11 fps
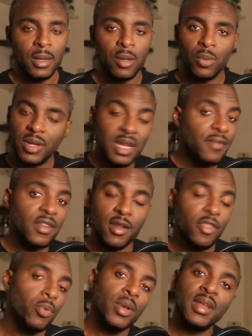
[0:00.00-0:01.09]
We lived in a
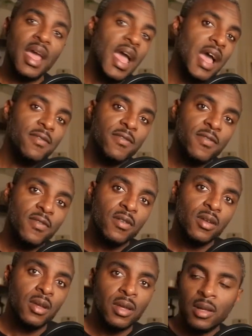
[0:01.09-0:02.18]
3.5
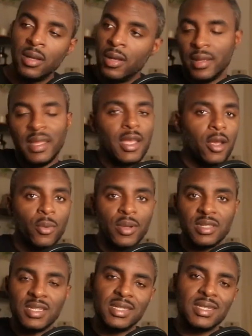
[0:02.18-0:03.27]
here in
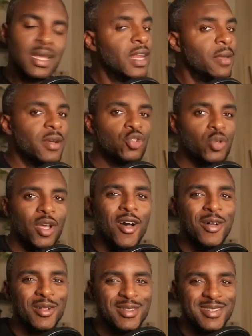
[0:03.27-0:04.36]
sunny Montreal.